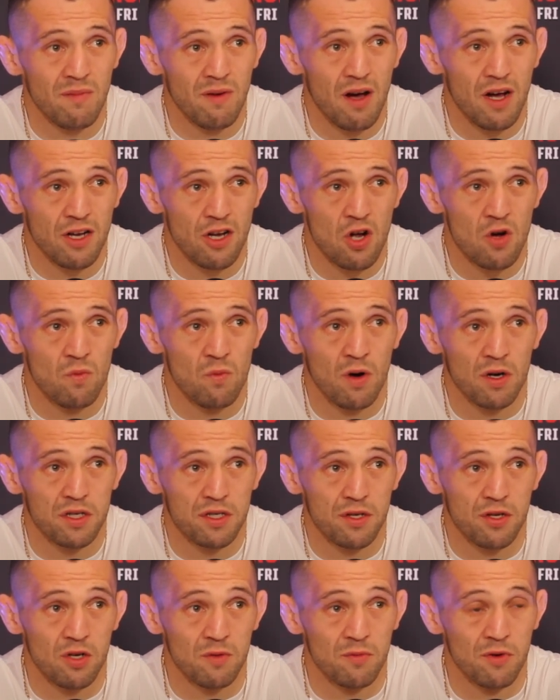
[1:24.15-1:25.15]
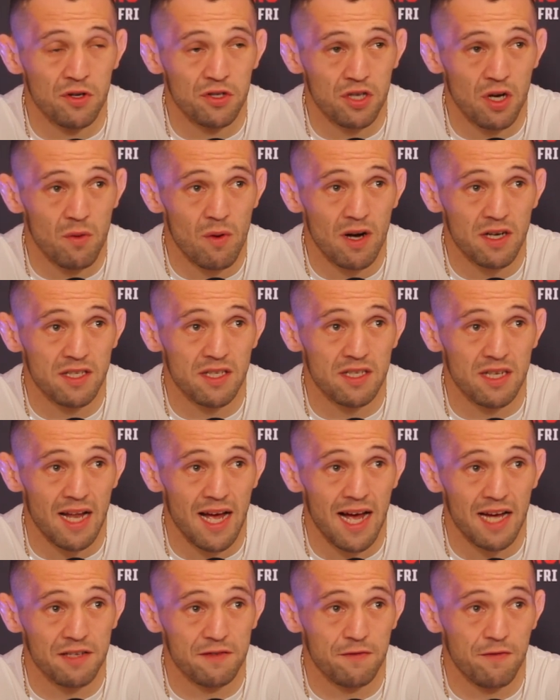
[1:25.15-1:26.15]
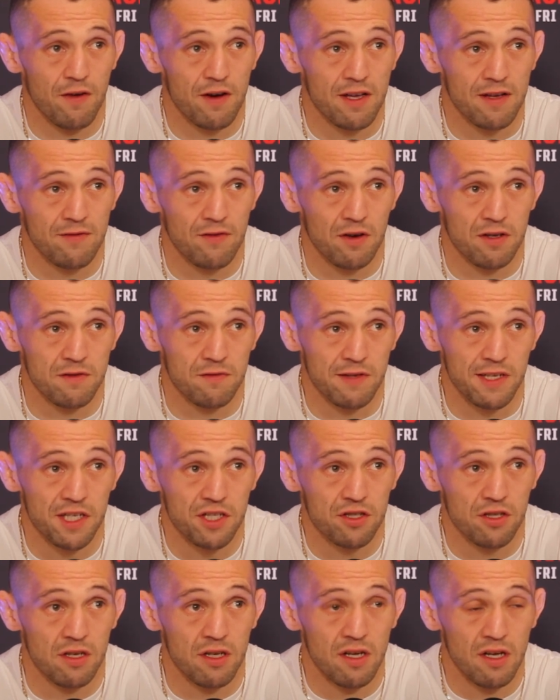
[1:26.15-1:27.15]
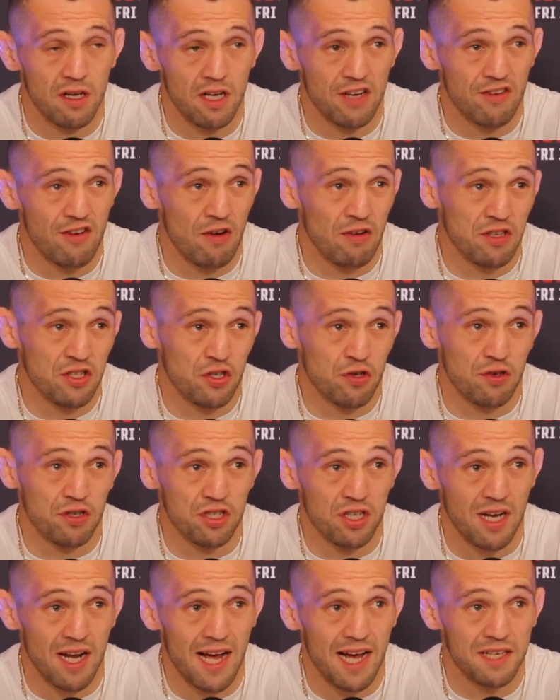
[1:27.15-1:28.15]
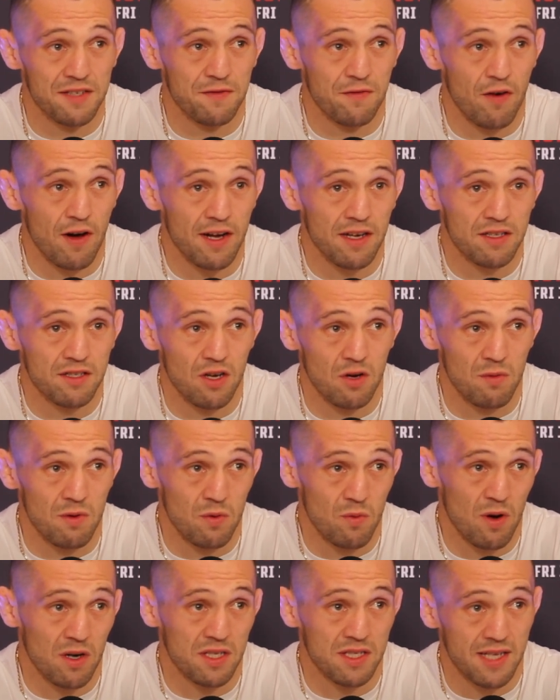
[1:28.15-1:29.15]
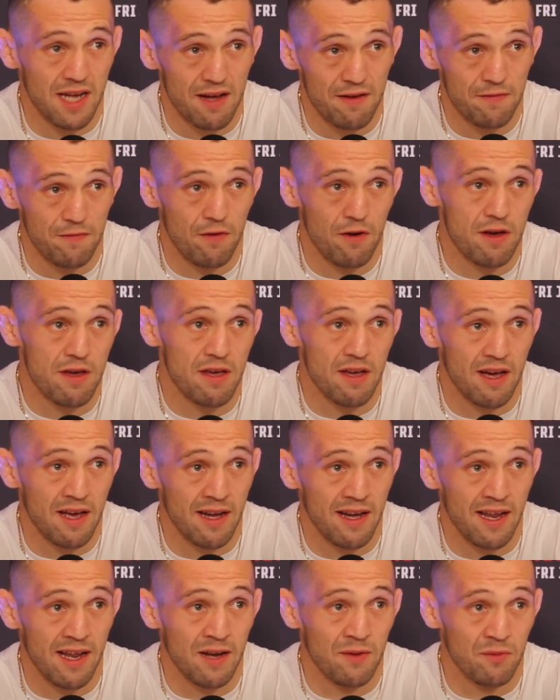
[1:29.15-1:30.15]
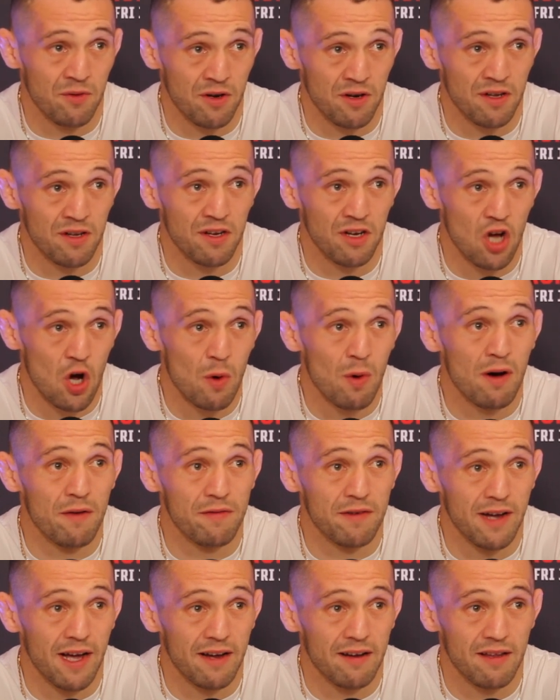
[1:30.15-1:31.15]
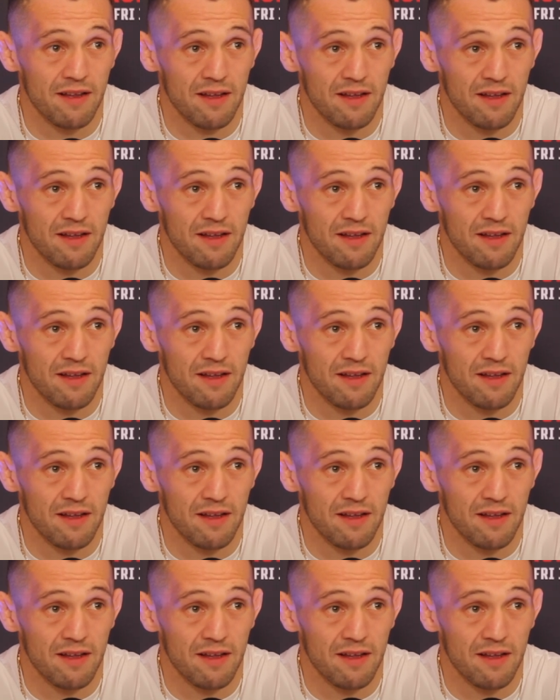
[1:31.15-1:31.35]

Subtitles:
I don't watch too much. I watched his last fight versus Vigil. You're only as good as your last fight, so we watched that fight, and then we're going to go off of that.